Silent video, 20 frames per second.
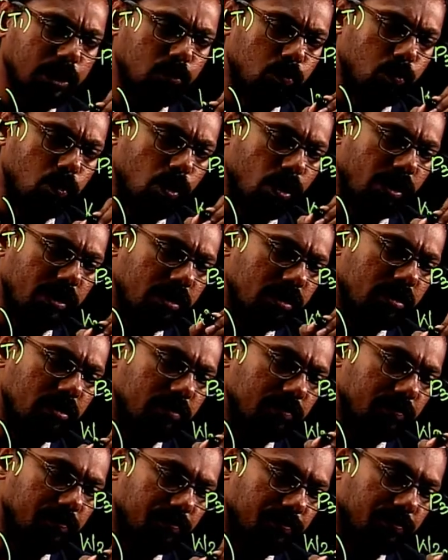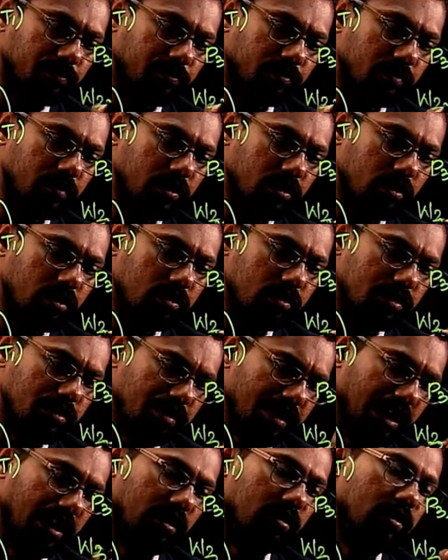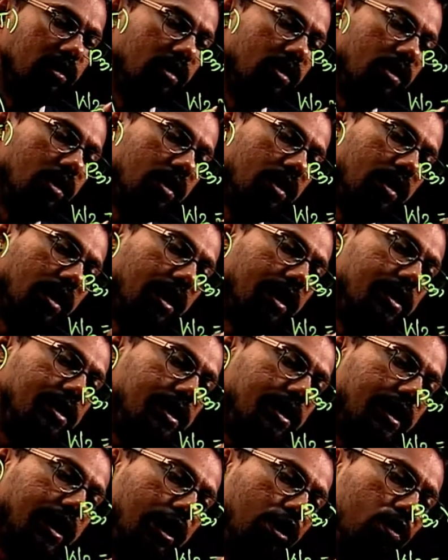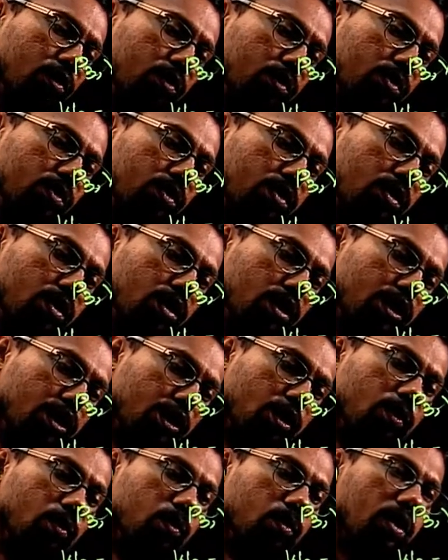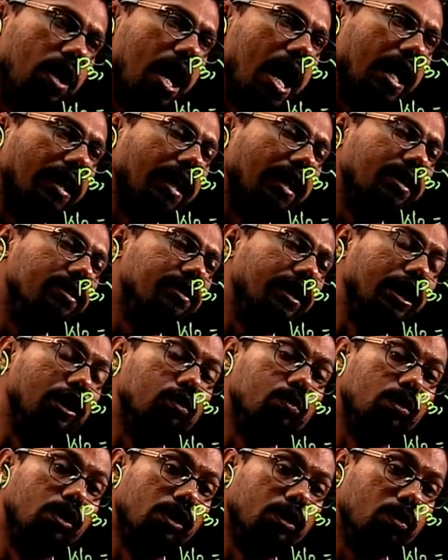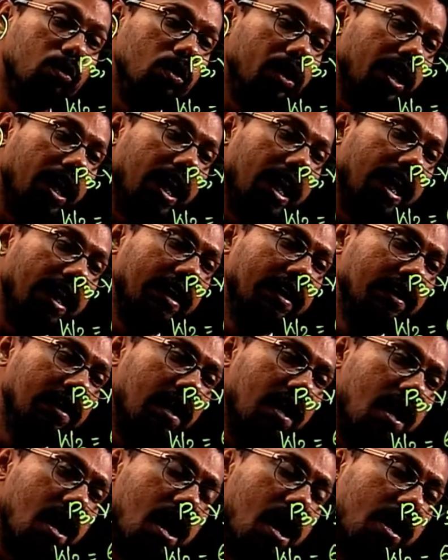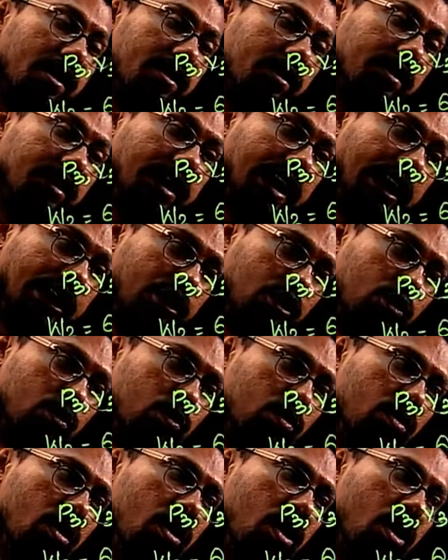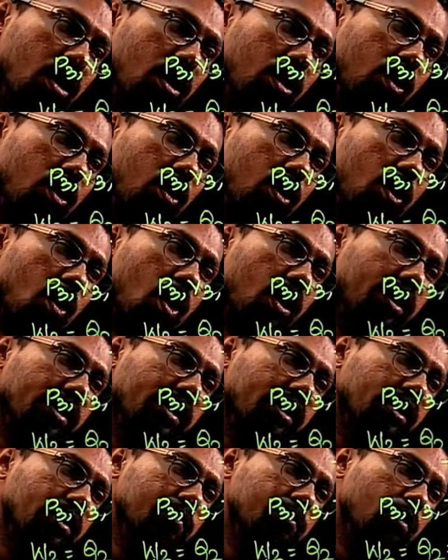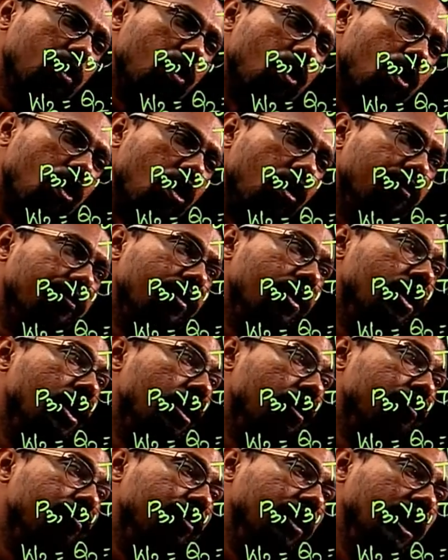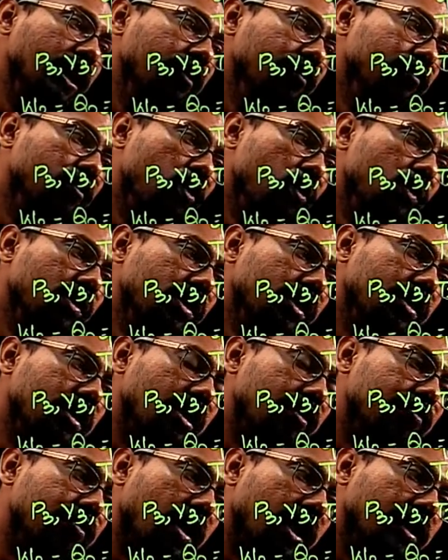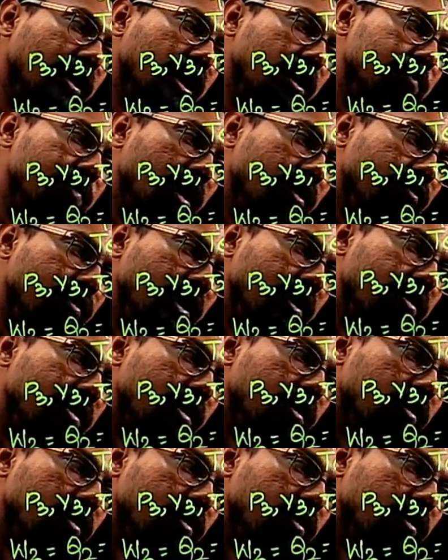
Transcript: work, 3, it's Q2 and that is equal to nRT2 logarithm of V4 divided by V3.